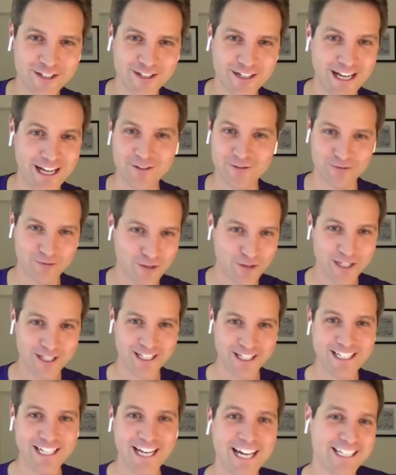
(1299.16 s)
and had a
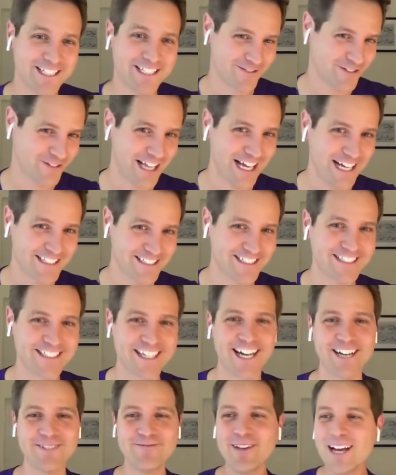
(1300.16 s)
really nice, relaxing
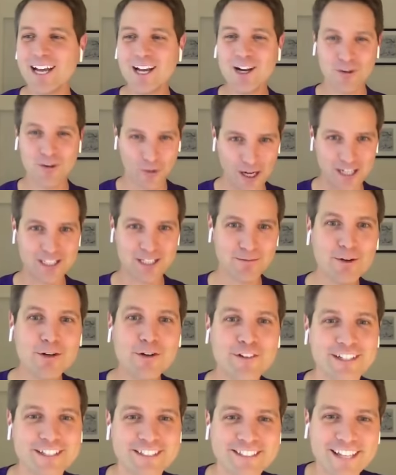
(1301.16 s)
time watching
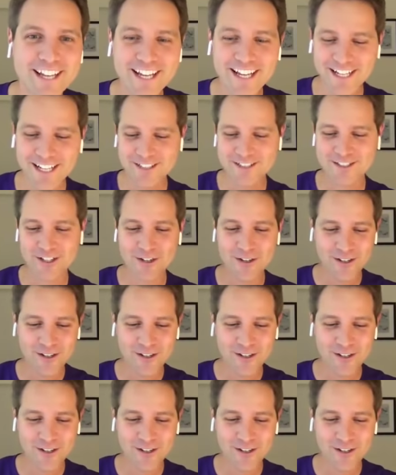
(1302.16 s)
movies. So